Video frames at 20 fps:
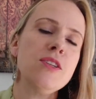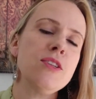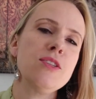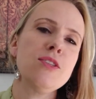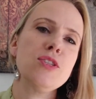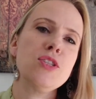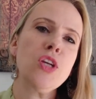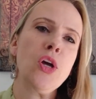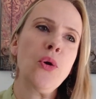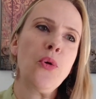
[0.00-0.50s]

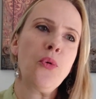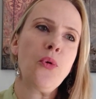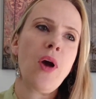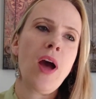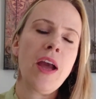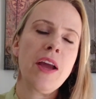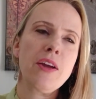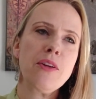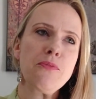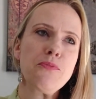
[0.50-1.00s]
So
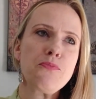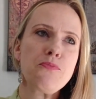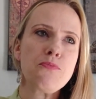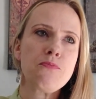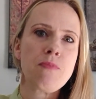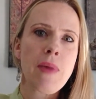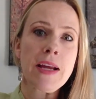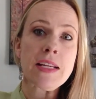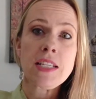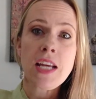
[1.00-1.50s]

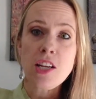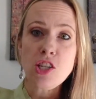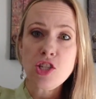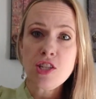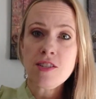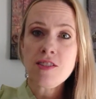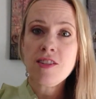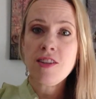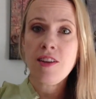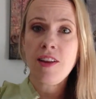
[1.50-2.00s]
my
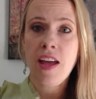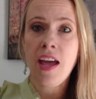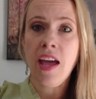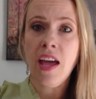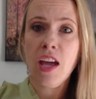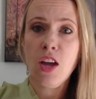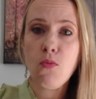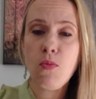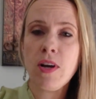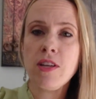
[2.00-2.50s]
intention
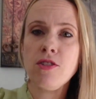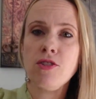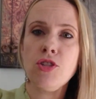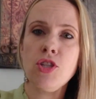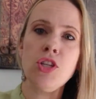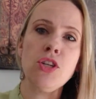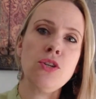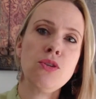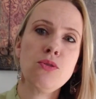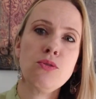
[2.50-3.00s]
today was
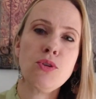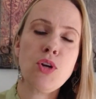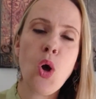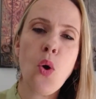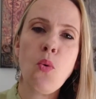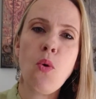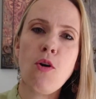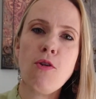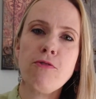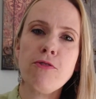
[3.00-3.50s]
to
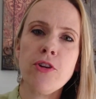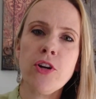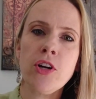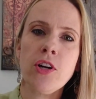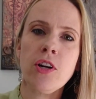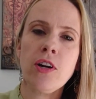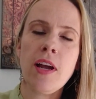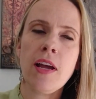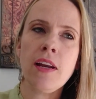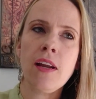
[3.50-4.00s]
go
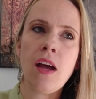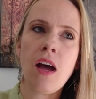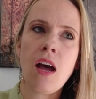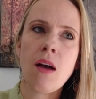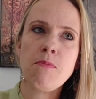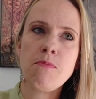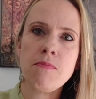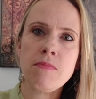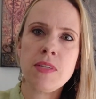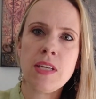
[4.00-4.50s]
over an
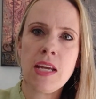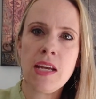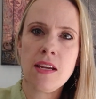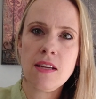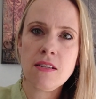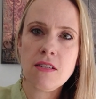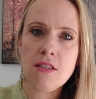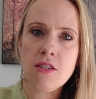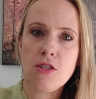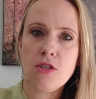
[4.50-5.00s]

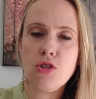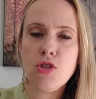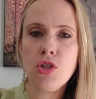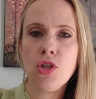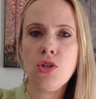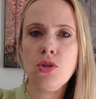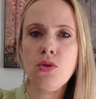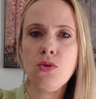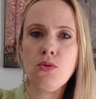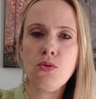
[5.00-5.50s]
update
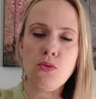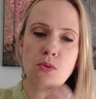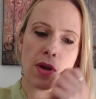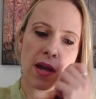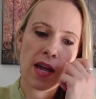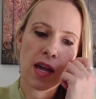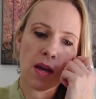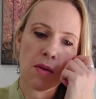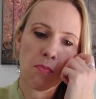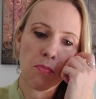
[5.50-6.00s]
to
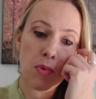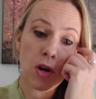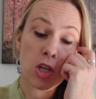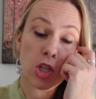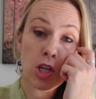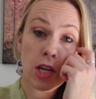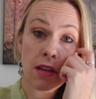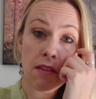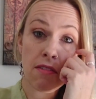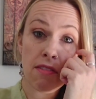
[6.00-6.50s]
a
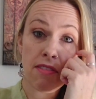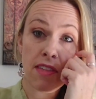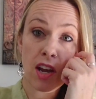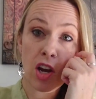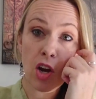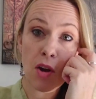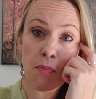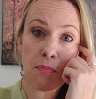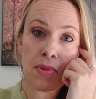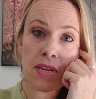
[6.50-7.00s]
brushing
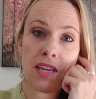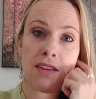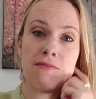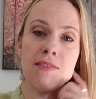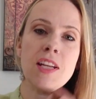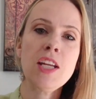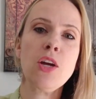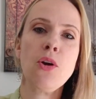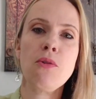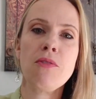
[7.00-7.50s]
therapy
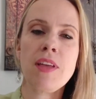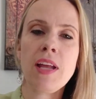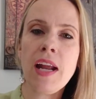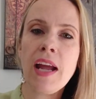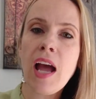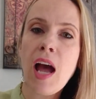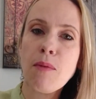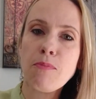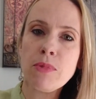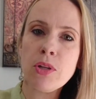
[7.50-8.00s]
video that
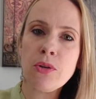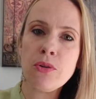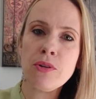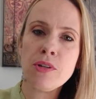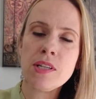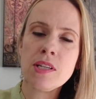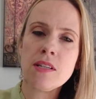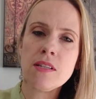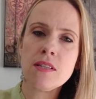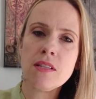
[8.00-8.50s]
I
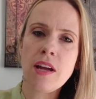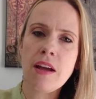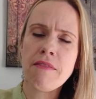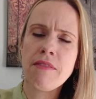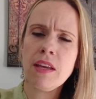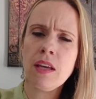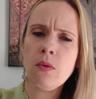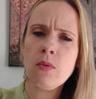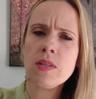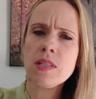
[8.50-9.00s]
uploaded, I
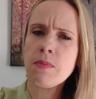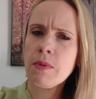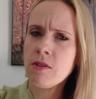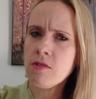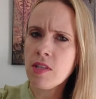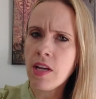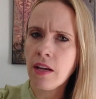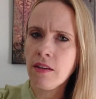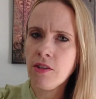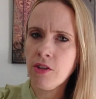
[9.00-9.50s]
think it was
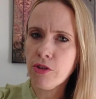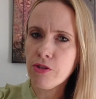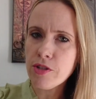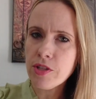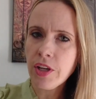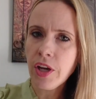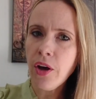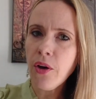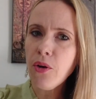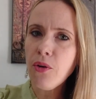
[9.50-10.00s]
about 10
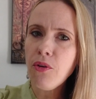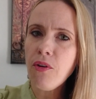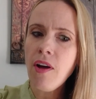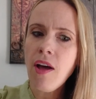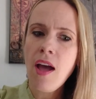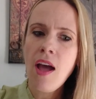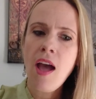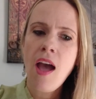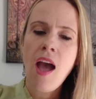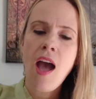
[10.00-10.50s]
years ago,
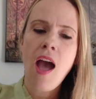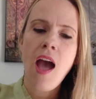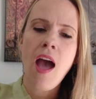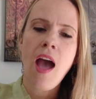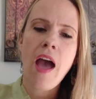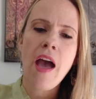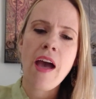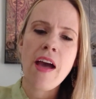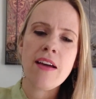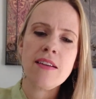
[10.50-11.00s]

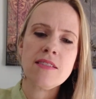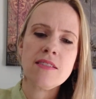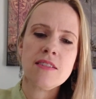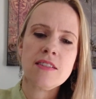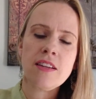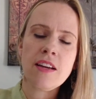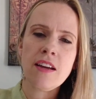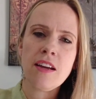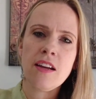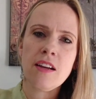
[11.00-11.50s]
and